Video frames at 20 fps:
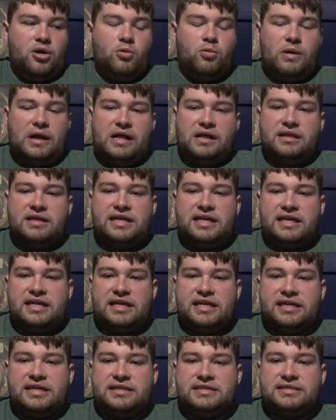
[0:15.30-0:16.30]
Well, it
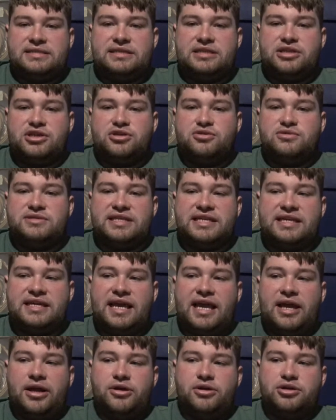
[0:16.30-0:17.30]
is
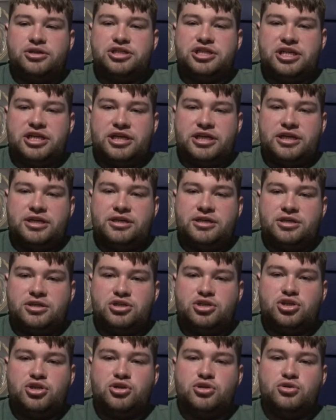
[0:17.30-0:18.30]
using energy
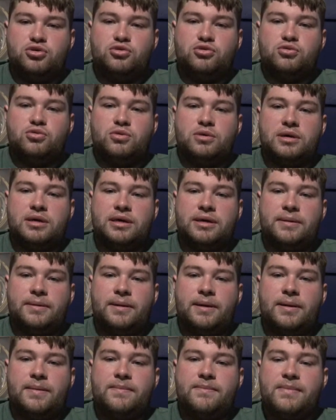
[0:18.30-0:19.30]
to
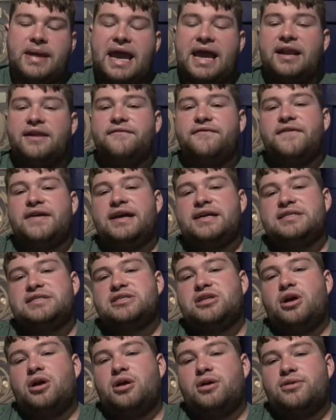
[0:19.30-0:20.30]

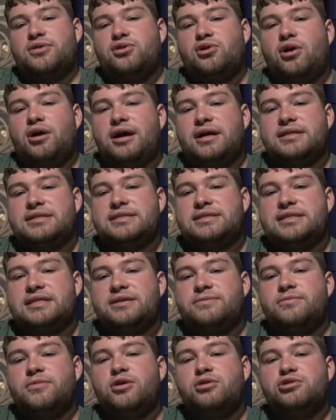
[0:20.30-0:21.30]
manifest our thoughts,
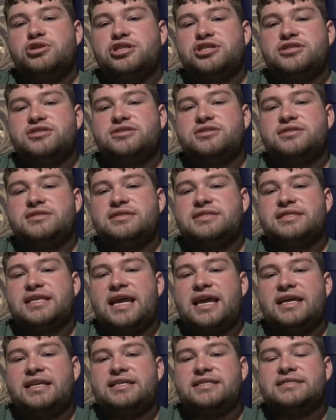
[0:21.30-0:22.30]
emotions,
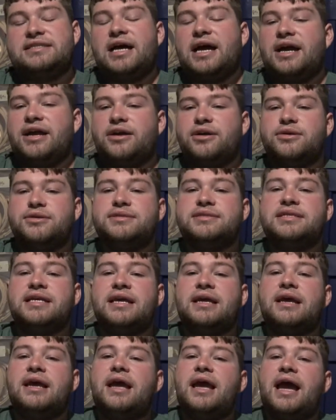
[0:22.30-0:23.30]
and desires
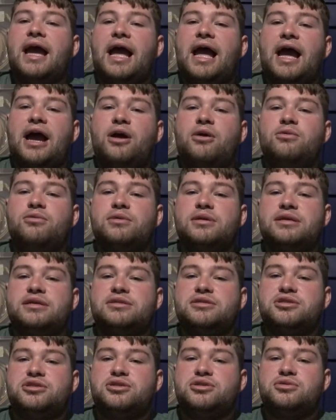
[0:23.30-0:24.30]
out
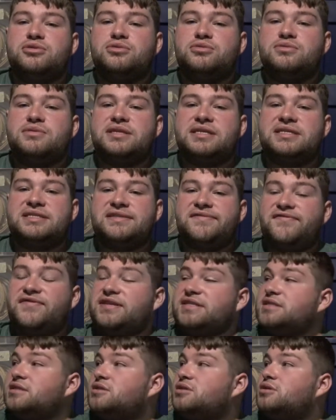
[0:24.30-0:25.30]
into this
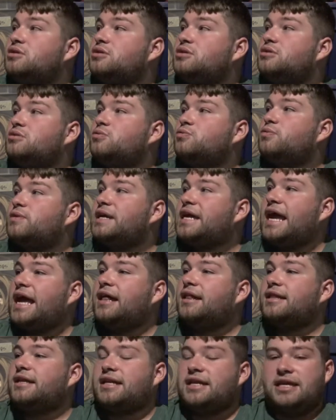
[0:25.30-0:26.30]
physical
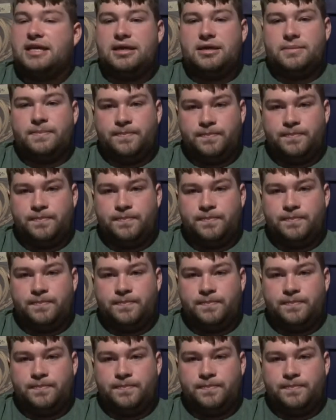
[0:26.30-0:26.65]
reality.